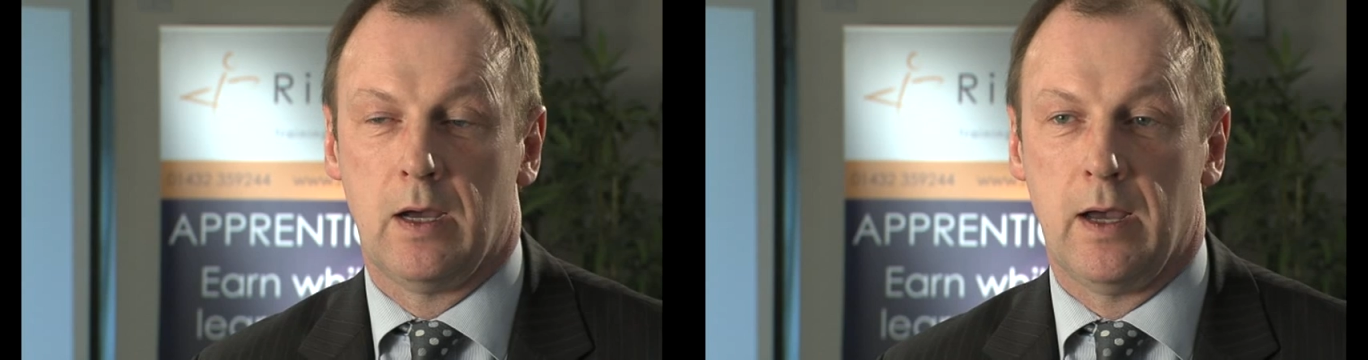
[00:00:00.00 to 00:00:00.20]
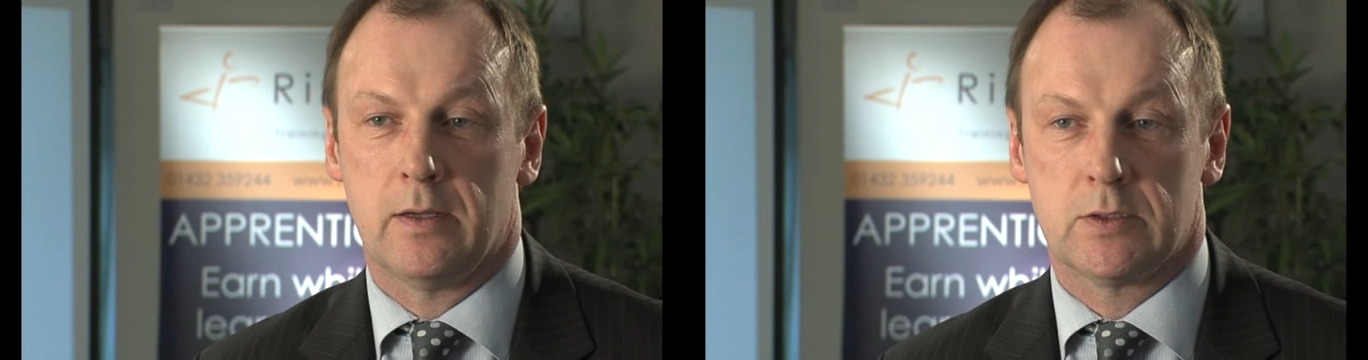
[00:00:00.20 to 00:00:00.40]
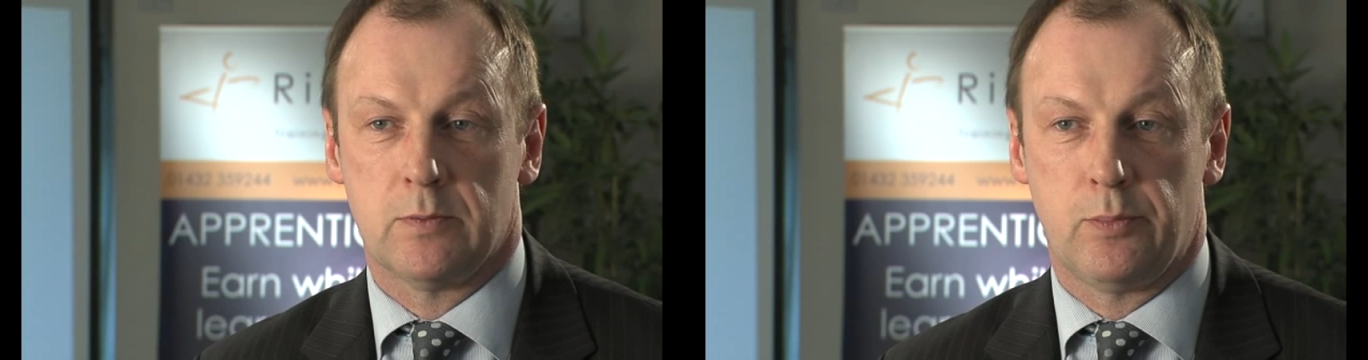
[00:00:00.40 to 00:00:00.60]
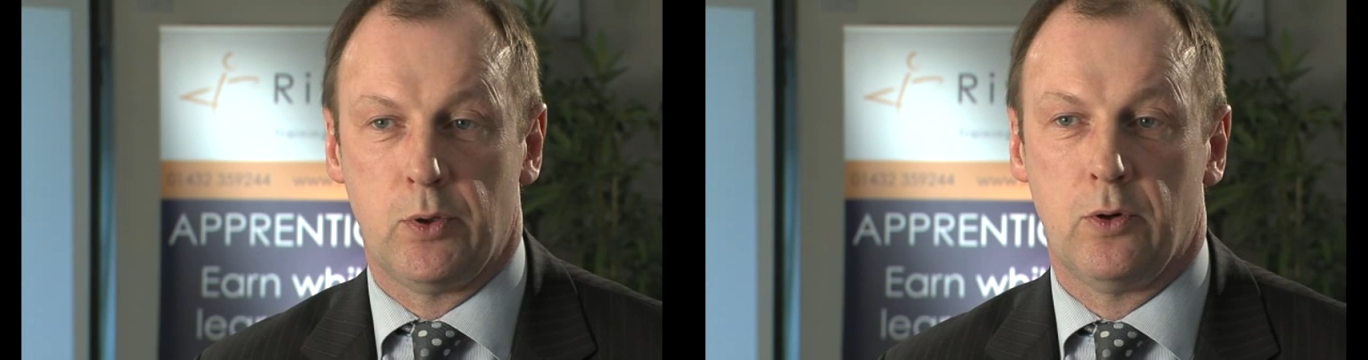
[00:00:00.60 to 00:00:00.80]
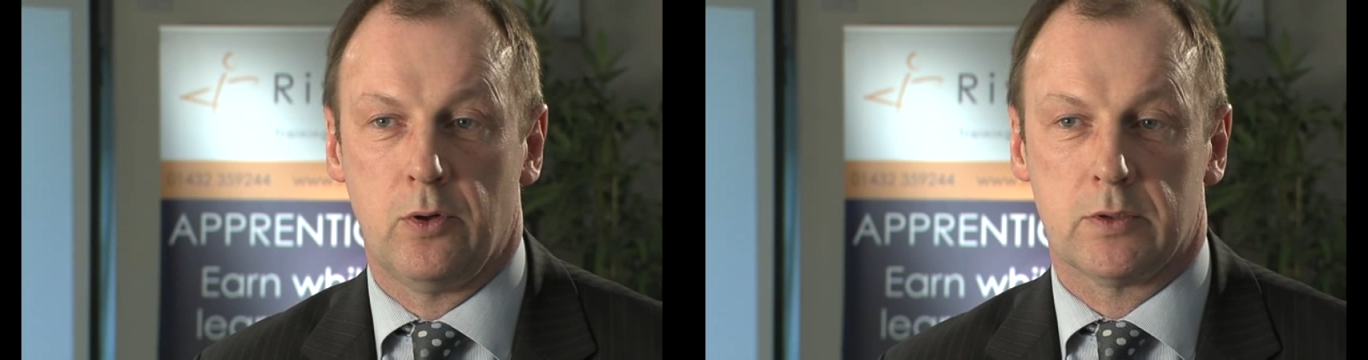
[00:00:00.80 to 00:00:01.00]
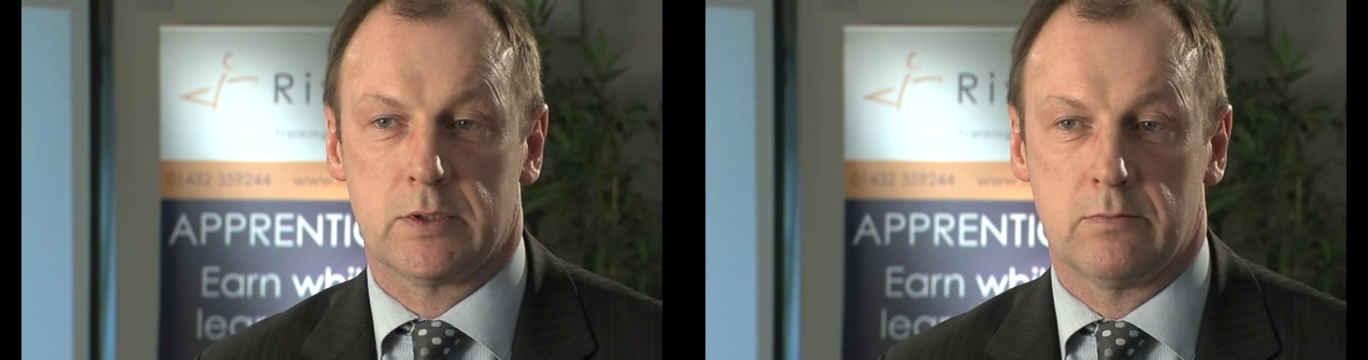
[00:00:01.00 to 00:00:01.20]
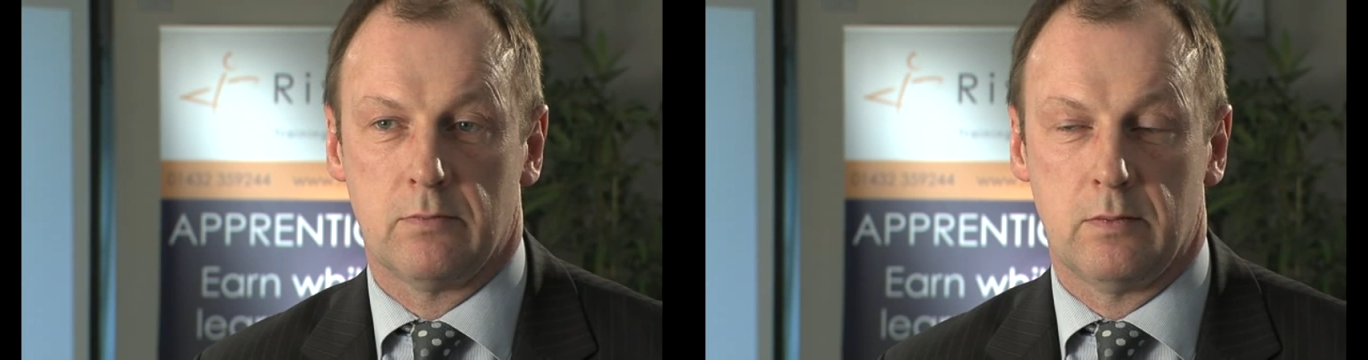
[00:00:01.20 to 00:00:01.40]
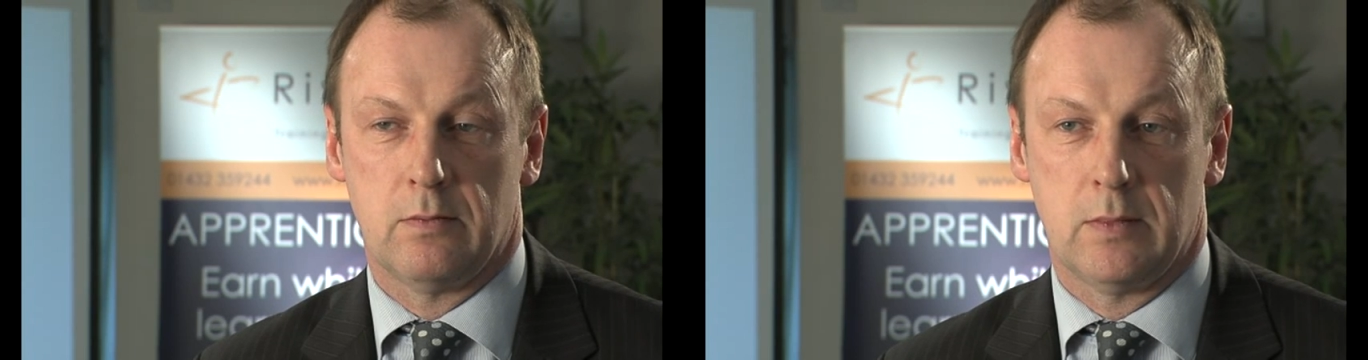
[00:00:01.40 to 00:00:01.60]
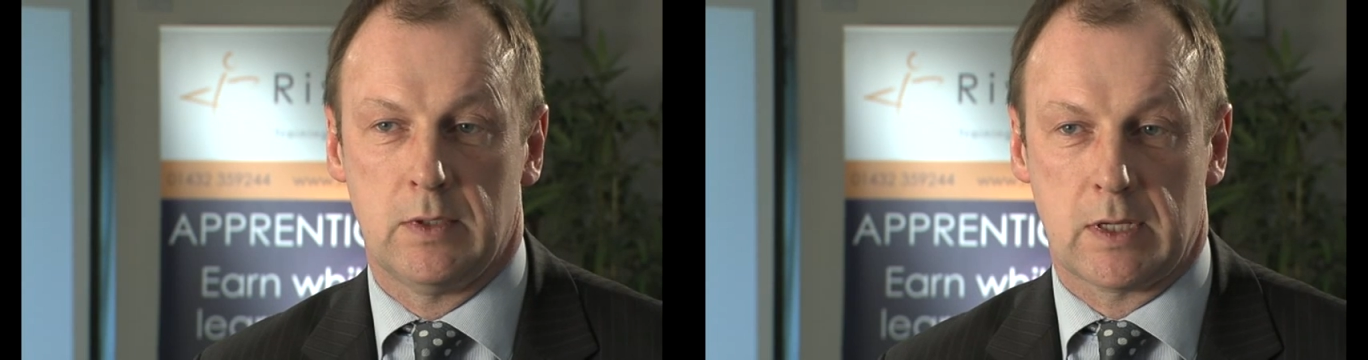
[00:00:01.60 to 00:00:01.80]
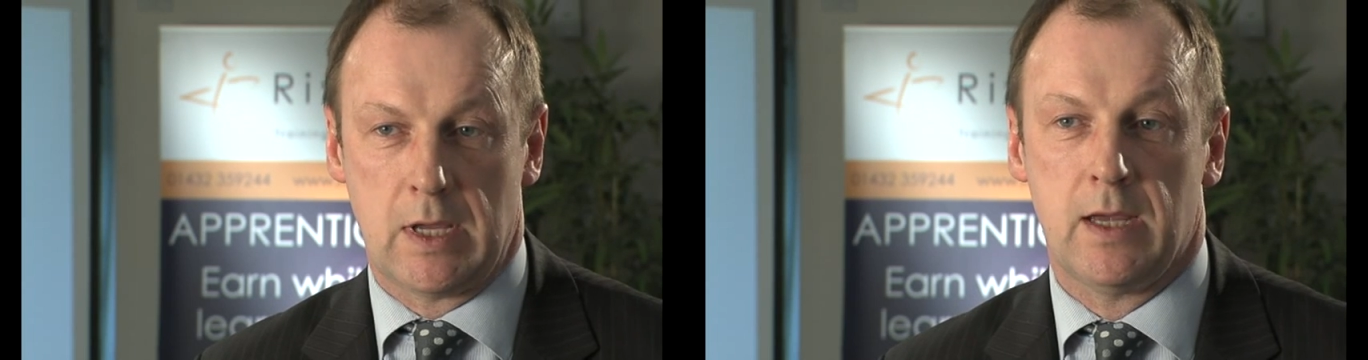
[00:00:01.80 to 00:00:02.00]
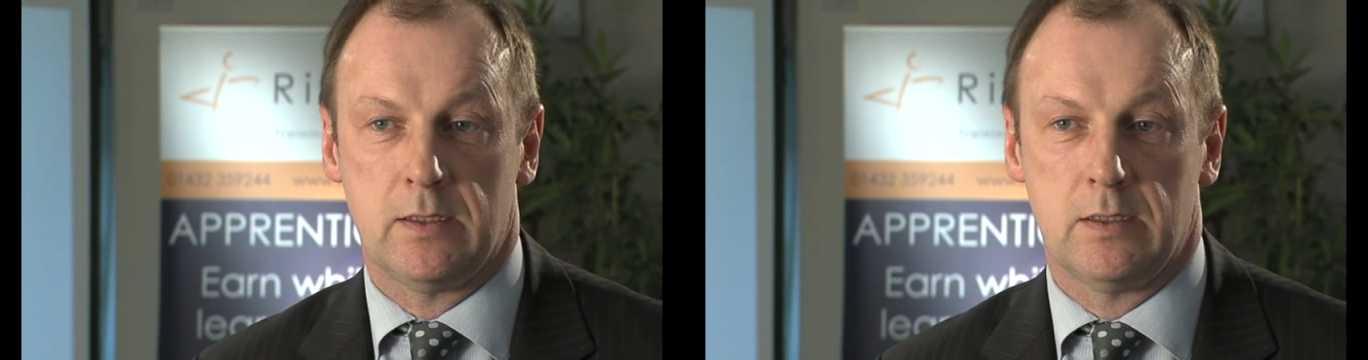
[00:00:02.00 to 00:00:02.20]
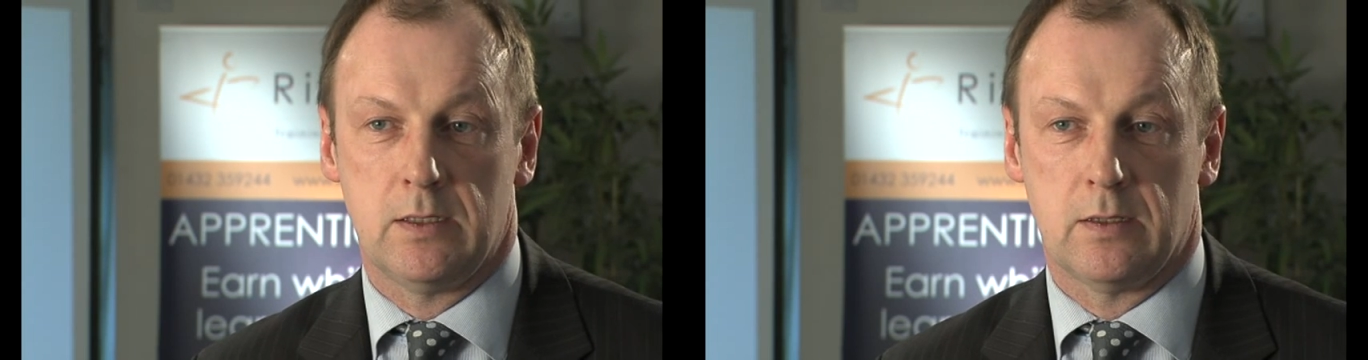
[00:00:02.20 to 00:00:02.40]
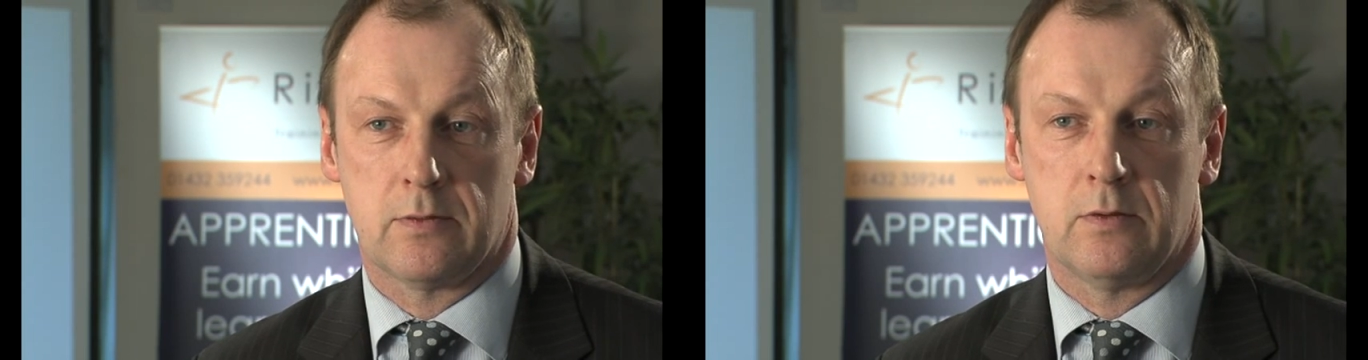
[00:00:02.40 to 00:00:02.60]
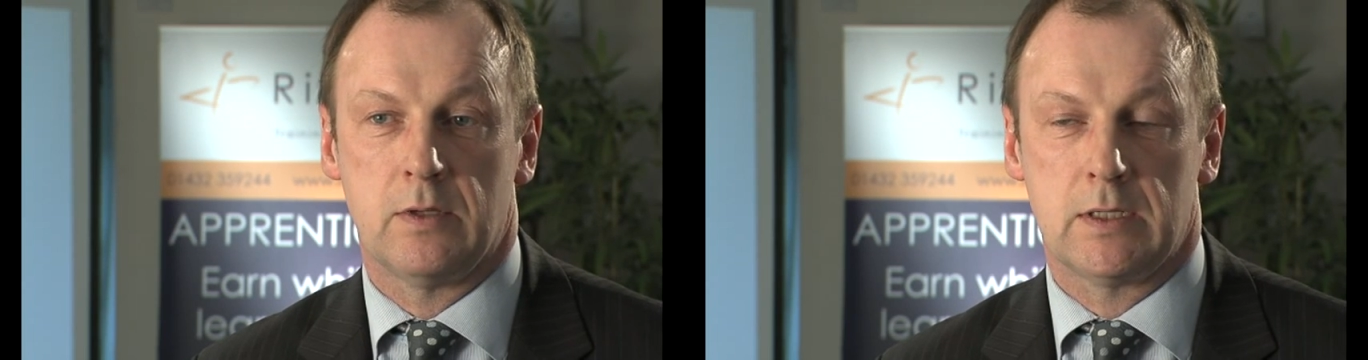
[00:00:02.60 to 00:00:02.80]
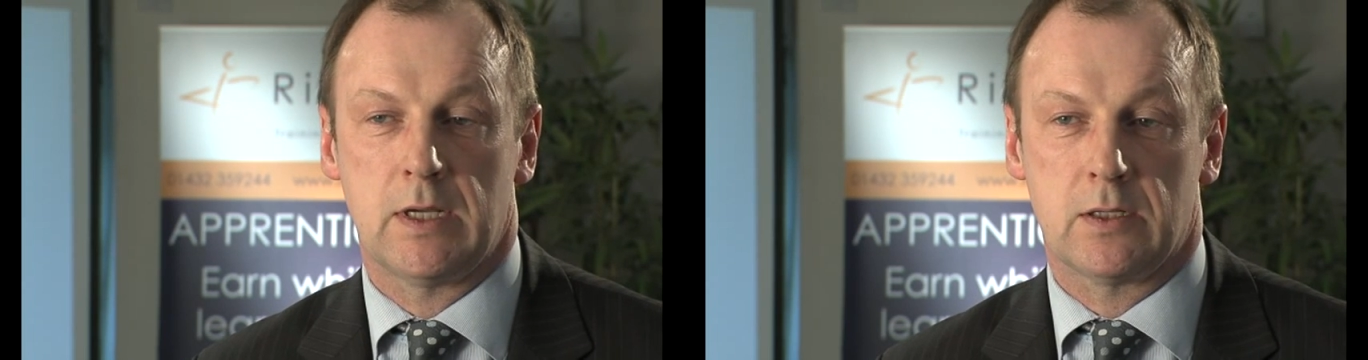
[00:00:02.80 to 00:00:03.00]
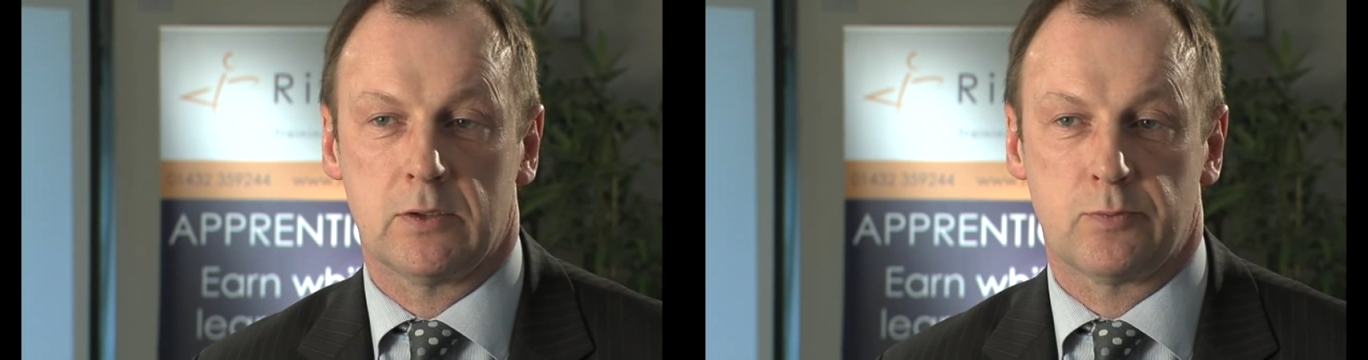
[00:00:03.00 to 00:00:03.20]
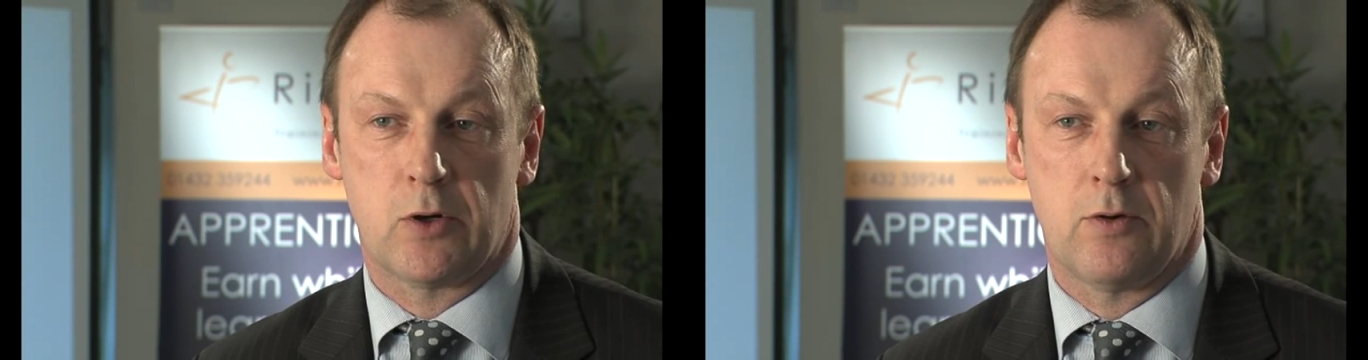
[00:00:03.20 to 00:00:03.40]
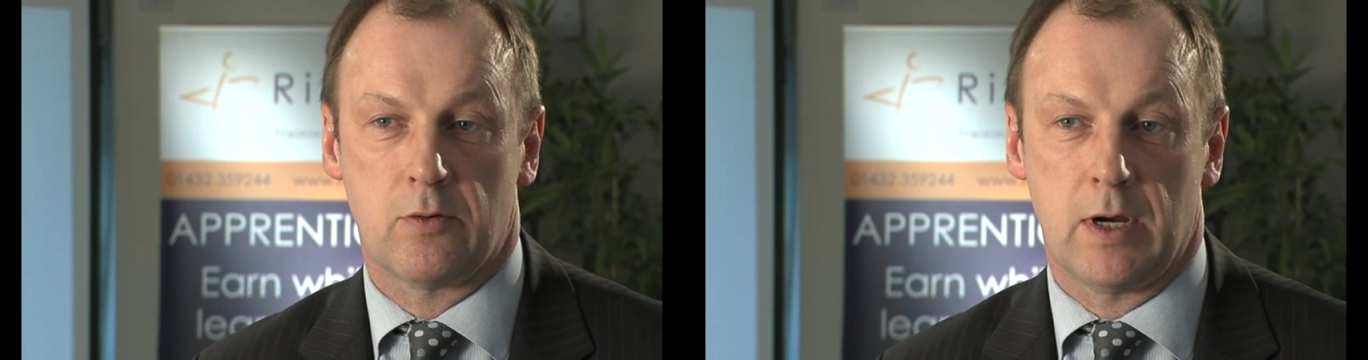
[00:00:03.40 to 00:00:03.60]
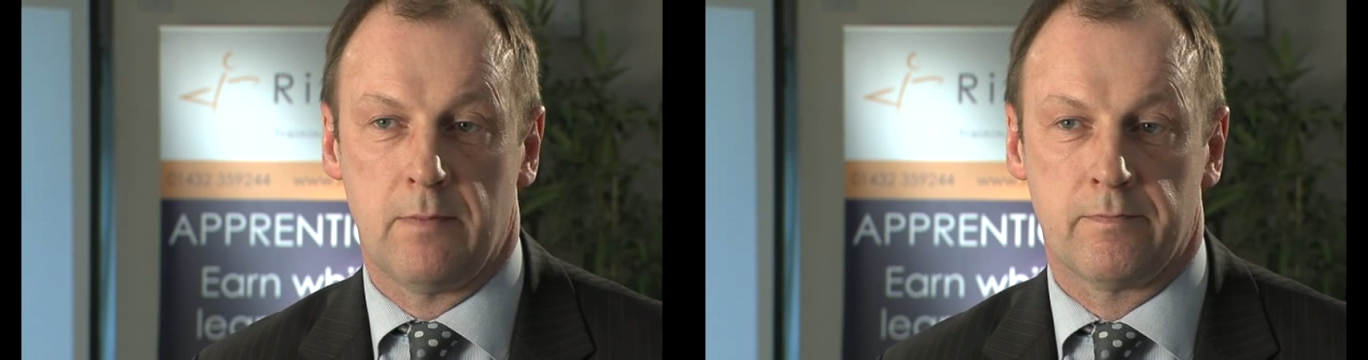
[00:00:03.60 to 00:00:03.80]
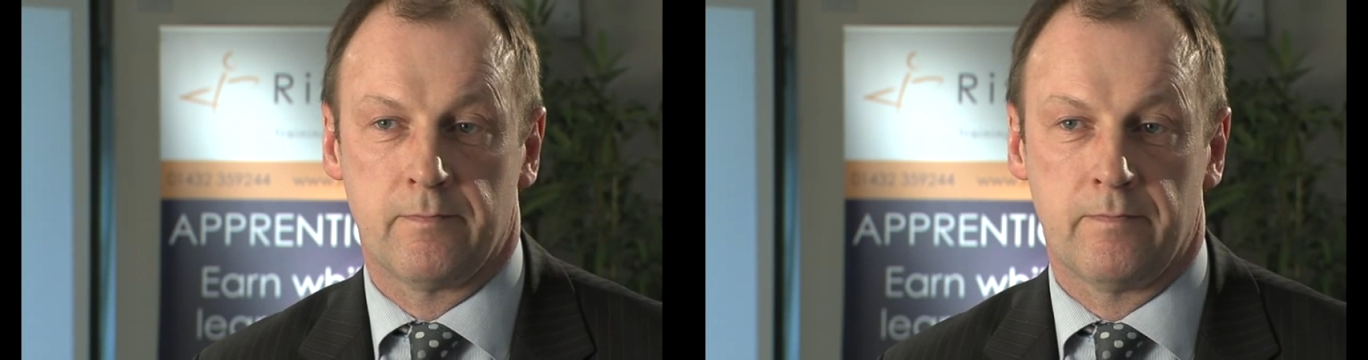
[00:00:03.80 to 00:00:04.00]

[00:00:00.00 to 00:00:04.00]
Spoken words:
and support the candidate through their DETLS programme.